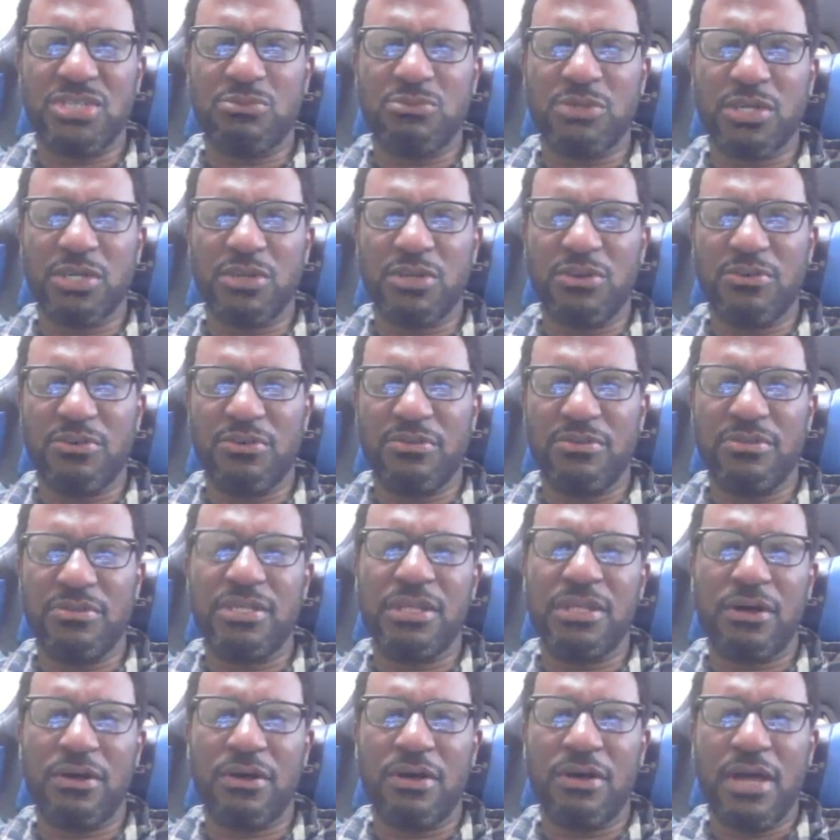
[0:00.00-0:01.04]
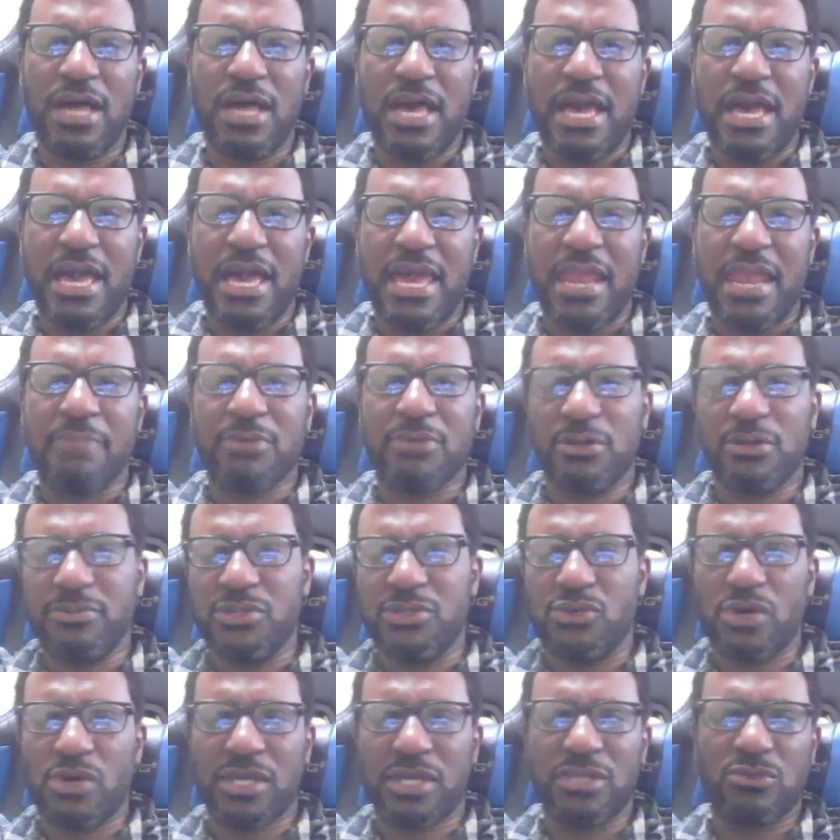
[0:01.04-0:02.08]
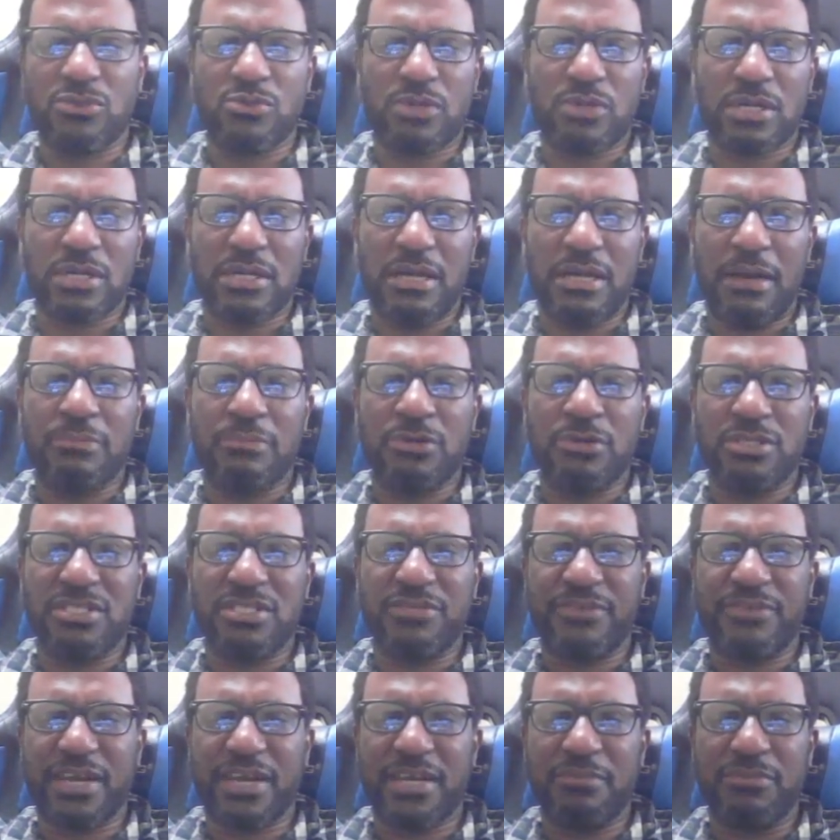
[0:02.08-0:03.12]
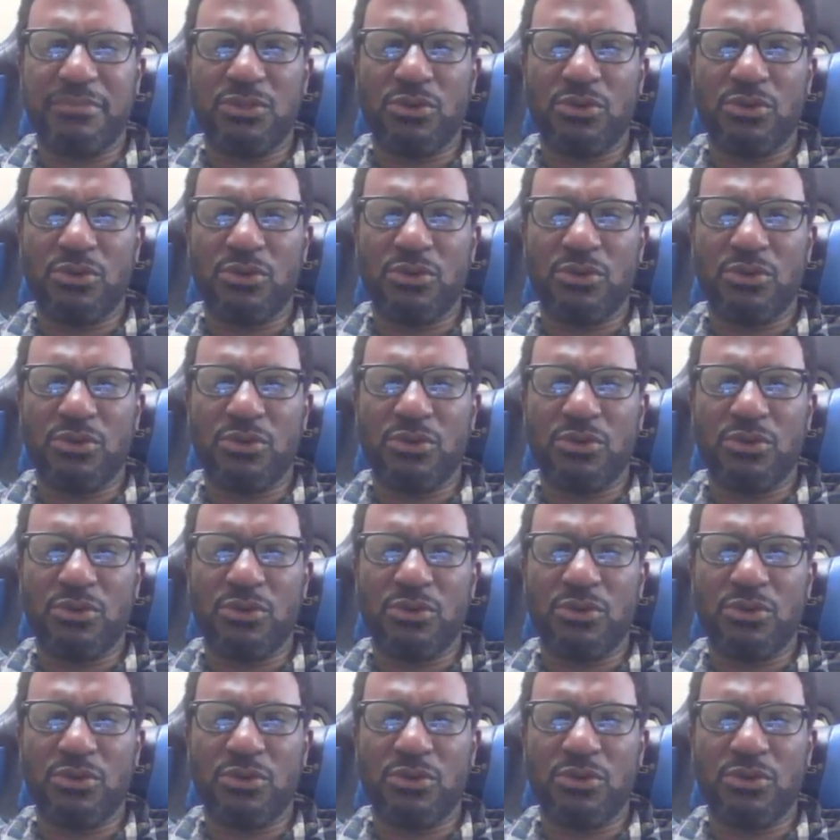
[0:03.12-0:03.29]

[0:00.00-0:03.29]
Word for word: We're gonna you know, and I'm gonna be talking to. I'm gonna see if I can be